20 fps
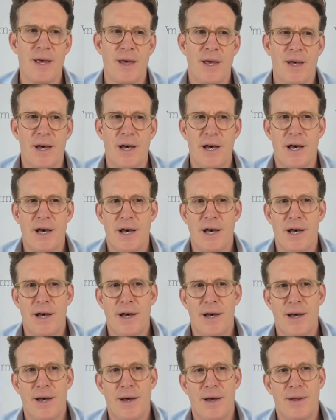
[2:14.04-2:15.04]

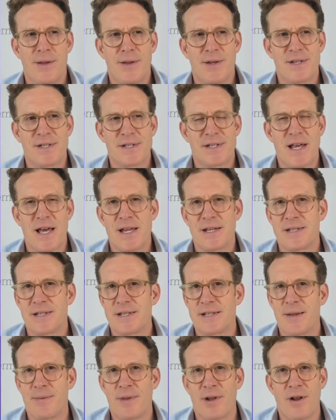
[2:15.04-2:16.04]
The stats are
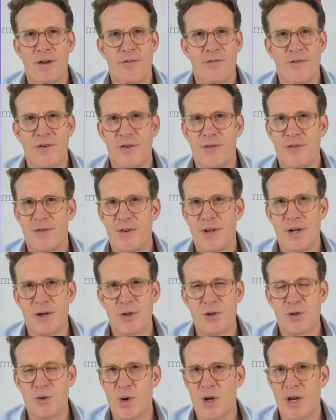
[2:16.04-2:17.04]
something like 15 or
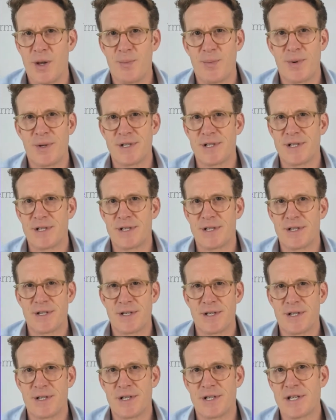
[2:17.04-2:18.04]

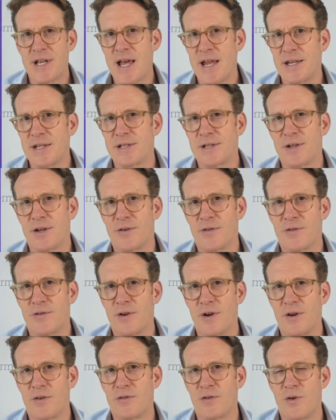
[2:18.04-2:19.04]
20%
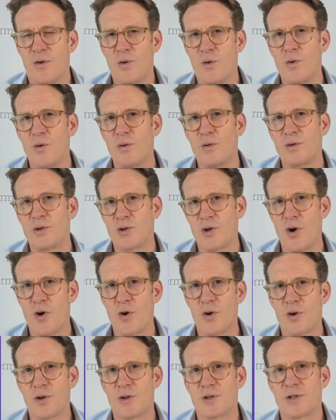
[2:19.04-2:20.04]
of all
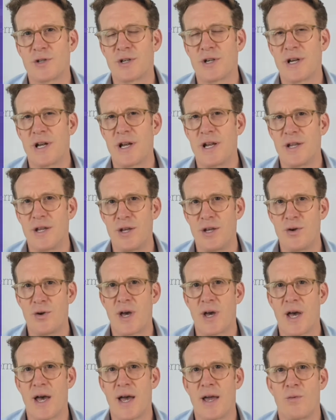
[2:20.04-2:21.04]
dogs in the
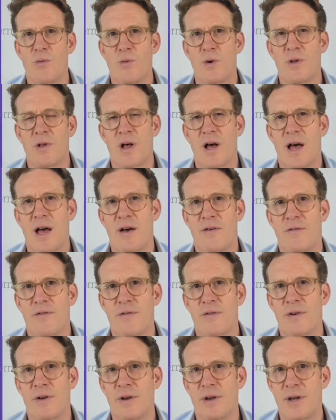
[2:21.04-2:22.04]
UK will have
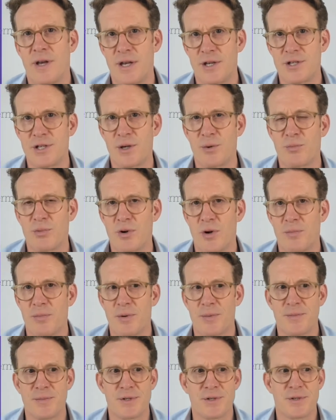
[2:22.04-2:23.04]
itching
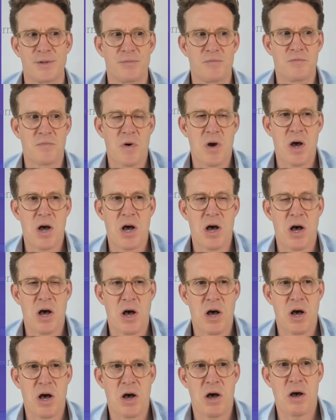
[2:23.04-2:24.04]
problems,
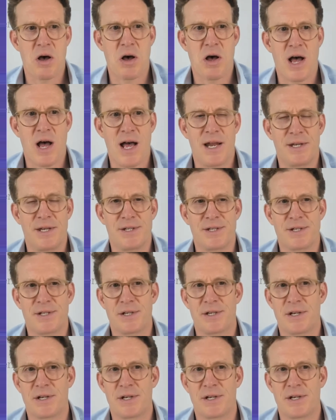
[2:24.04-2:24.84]
and